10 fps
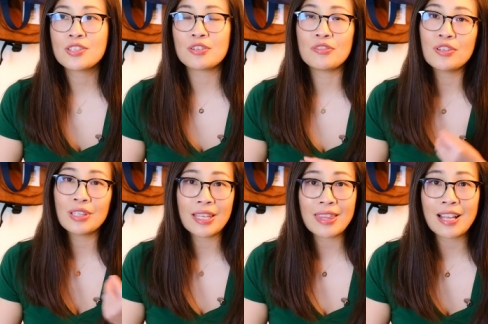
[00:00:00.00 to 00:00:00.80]
So if you
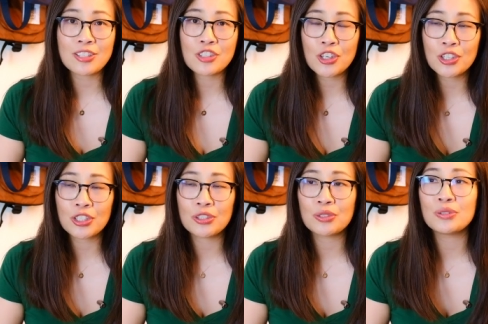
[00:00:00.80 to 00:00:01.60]
let that deter
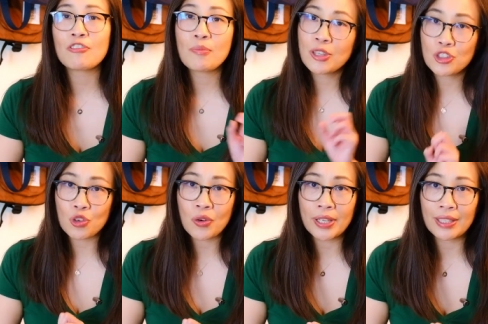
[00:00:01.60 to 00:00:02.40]
you from
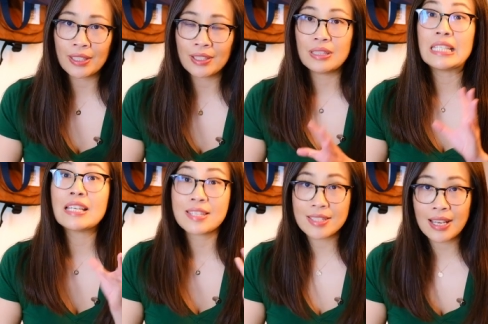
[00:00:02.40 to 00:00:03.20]
enjoying
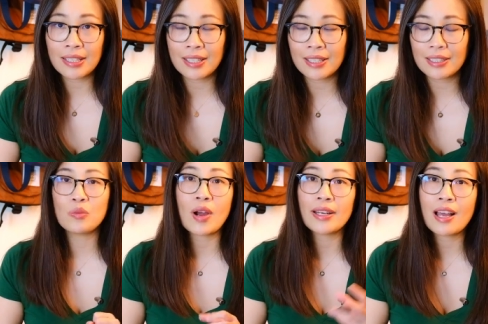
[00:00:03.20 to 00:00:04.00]
the aesthetic,
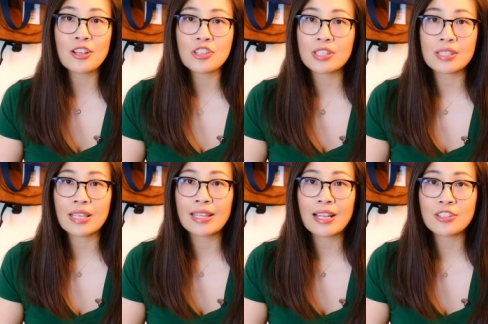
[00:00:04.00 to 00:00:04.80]
why not just
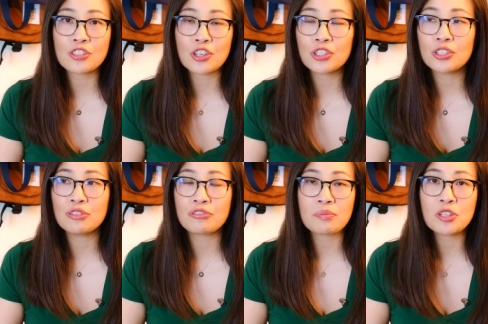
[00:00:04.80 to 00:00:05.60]
let that deter
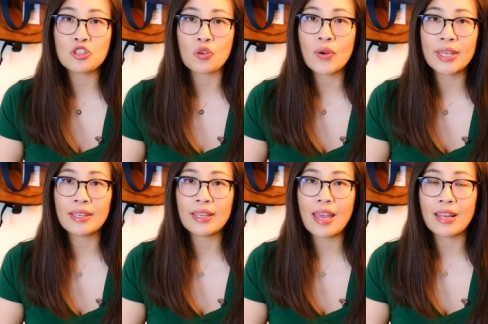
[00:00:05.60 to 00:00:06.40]
you from
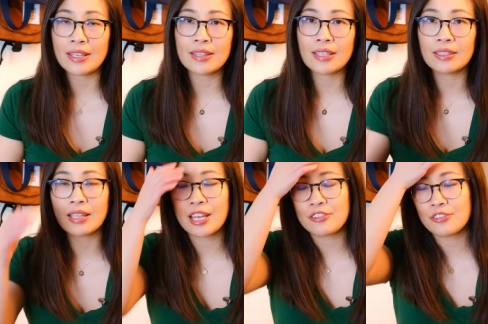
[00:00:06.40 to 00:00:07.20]
enjoying anything in
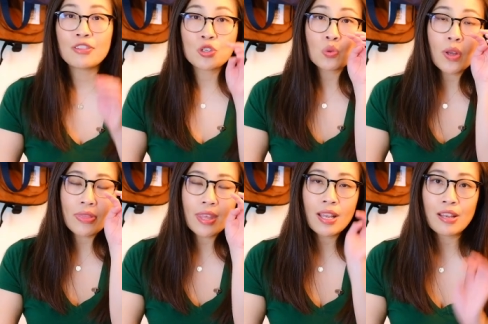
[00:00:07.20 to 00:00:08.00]
life? If there's
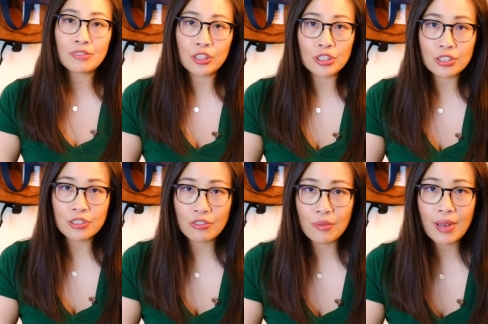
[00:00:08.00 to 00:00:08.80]
one thing I've
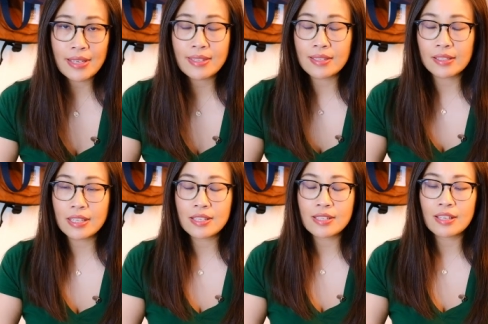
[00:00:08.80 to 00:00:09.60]
learned from my
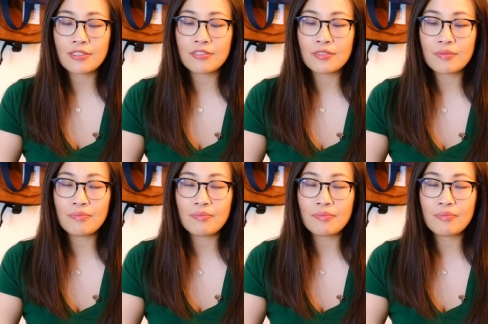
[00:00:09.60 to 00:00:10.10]
studies of